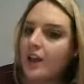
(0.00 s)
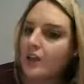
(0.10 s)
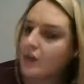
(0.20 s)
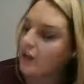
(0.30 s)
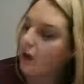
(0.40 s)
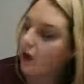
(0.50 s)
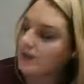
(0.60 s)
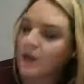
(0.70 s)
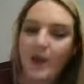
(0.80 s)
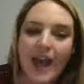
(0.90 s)
You can
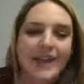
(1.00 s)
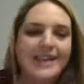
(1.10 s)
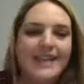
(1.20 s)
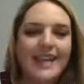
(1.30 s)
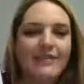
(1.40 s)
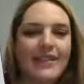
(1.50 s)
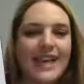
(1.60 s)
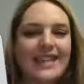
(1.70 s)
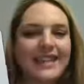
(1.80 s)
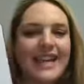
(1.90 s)
also ask if
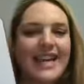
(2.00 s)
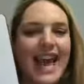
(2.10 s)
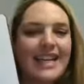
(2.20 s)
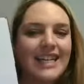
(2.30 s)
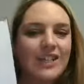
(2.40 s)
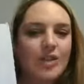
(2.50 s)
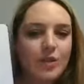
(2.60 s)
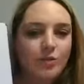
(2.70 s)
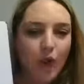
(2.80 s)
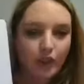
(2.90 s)
they see any
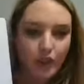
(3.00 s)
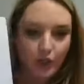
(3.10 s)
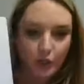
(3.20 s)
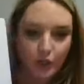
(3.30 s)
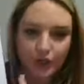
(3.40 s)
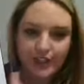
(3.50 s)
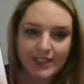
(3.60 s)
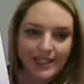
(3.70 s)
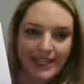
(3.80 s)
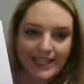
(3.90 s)
smaller
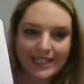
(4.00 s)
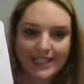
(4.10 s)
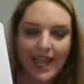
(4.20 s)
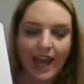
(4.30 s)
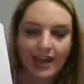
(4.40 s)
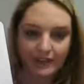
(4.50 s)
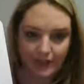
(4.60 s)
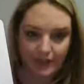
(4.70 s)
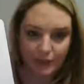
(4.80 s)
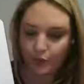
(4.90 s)
words inside of
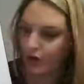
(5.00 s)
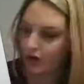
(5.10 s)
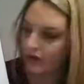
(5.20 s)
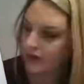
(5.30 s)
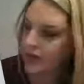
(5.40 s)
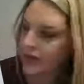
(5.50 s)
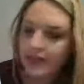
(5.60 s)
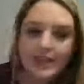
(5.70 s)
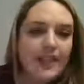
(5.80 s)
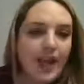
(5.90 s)
this word.
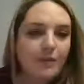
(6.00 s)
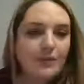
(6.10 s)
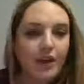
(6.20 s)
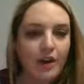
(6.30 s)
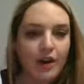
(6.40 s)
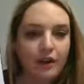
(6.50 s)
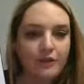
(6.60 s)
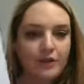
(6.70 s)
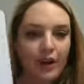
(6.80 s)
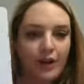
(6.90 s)
This helps
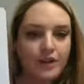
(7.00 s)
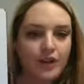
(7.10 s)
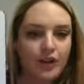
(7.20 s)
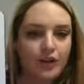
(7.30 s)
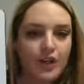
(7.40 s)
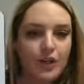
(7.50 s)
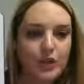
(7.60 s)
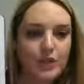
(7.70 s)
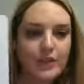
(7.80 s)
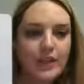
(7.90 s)
our children
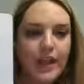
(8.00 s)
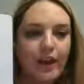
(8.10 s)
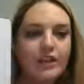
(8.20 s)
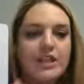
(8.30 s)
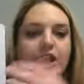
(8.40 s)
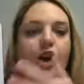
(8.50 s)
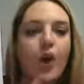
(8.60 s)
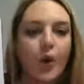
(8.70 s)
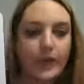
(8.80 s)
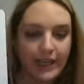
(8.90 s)
use their
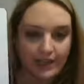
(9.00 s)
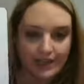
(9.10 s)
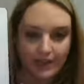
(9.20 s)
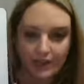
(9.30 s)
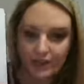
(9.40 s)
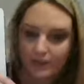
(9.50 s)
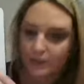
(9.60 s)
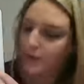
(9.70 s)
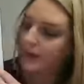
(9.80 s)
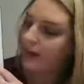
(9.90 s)
decoding skills
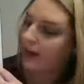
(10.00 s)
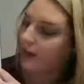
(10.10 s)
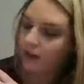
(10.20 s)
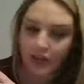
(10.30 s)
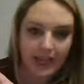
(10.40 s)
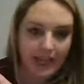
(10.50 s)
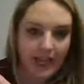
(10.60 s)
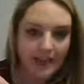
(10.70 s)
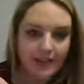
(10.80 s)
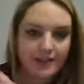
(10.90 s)
when they're looking
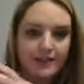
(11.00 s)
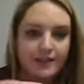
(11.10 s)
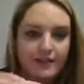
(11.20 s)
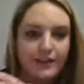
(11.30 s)
at this to